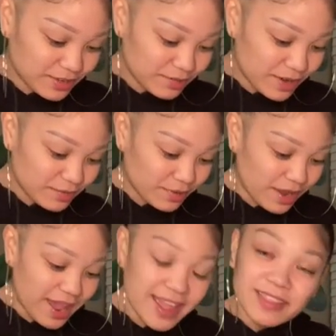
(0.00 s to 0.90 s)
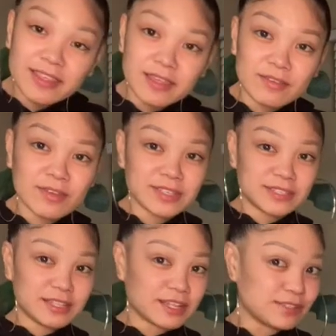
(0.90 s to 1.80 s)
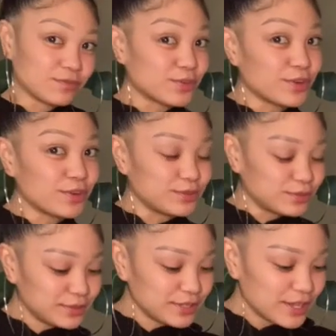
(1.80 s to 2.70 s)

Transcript: Around where I live, I see lots of crows.